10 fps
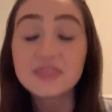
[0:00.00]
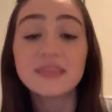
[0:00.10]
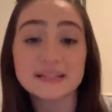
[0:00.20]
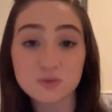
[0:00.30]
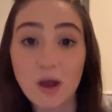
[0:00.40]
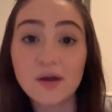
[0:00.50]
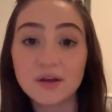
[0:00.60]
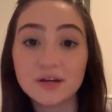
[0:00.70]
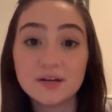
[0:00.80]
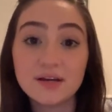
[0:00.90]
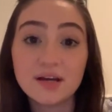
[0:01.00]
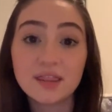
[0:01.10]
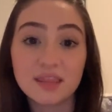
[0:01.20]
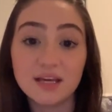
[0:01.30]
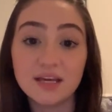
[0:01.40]
That's why
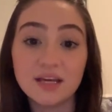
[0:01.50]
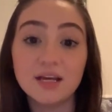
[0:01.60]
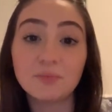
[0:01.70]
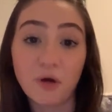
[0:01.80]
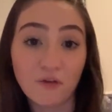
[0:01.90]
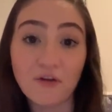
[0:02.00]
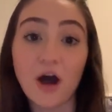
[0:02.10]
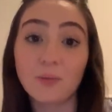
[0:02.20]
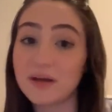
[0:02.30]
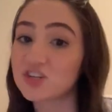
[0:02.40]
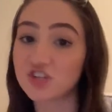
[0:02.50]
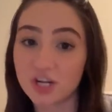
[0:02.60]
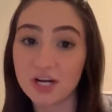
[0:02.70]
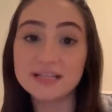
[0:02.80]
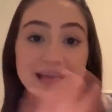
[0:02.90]
the profile
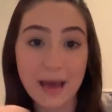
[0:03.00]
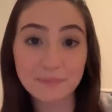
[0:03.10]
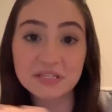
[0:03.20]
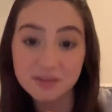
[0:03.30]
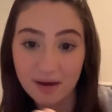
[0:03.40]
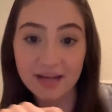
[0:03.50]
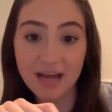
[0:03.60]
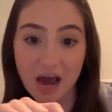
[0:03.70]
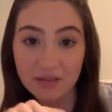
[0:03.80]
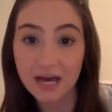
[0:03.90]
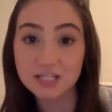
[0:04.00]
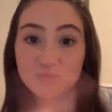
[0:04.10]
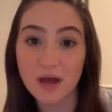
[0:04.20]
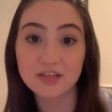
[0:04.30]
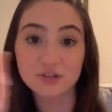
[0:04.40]
picture is empty right now. That's
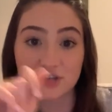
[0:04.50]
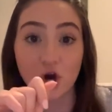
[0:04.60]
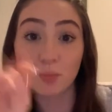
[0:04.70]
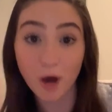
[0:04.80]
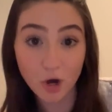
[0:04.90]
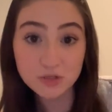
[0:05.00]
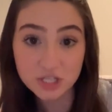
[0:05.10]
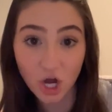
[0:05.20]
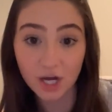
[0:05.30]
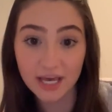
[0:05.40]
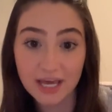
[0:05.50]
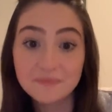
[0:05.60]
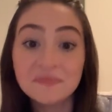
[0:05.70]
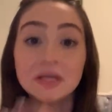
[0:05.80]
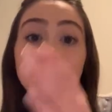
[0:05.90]
why there's no posts on it.
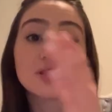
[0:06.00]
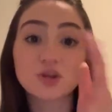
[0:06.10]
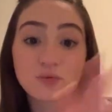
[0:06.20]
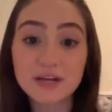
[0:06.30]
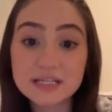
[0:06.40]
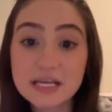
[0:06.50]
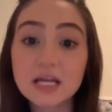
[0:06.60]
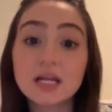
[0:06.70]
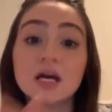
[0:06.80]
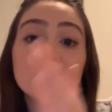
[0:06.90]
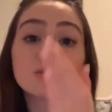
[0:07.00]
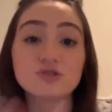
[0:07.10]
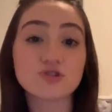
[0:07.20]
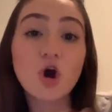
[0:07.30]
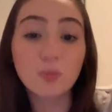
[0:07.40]
The reason
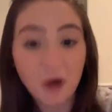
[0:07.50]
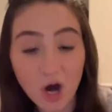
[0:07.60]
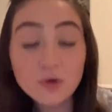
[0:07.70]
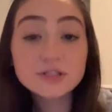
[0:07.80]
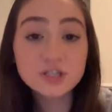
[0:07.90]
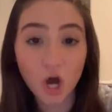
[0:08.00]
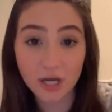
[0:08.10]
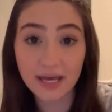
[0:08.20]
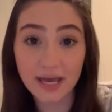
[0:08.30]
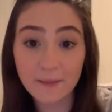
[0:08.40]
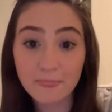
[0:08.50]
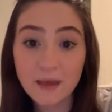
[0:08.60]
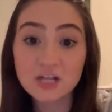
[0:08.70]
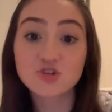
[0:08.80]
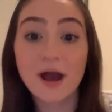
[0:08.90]
there's no posts on it,
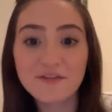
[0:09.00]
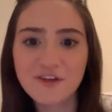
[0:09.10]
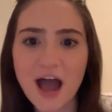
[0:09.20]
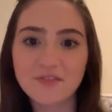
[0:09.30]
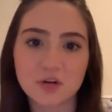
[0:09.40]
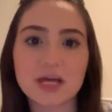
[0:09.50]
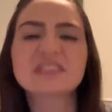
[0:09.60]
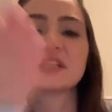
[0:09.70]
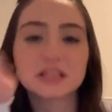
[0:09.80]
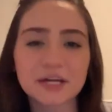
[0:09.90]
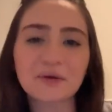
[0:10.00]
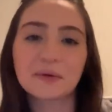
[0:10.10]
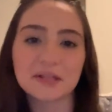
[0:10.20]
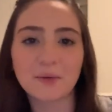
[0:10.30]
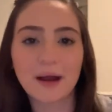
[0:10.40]
try Fiverr. That's
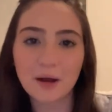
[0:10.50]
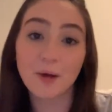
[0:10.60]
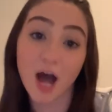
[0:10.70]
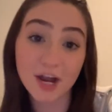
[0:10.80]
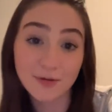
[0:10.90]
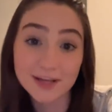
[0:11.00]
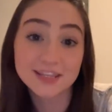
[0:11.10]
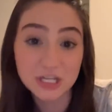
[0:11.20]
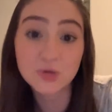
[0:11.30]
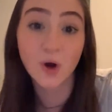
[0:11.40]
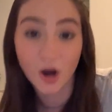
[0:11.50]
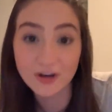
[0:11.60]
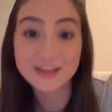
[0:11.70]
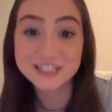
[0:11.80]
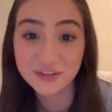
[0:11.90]
literally where I'm hiring the new
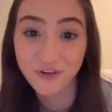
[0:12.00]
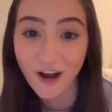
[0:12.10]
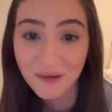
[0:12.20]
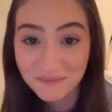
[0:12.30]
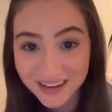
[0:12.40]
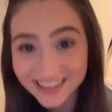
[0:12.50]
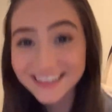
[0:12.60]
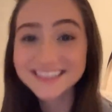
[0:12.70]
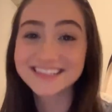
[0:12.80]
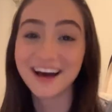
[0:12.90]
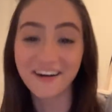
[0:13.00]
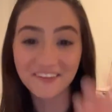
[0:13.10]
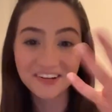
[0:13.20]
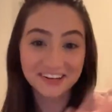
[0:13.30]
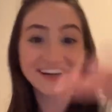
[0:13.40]
artists from. So
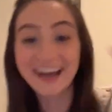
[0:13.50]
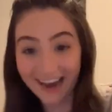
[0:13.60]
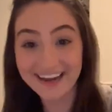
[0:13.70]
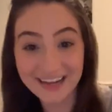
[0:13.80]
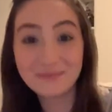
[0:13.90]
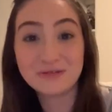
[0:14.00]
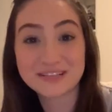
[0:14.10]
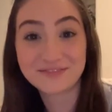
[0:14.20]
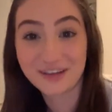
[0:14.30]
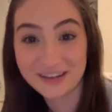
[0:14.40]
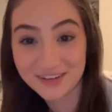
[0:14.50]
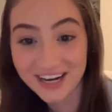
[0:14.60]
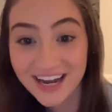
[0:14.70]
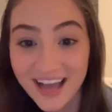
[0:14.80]
I am using Fiverr.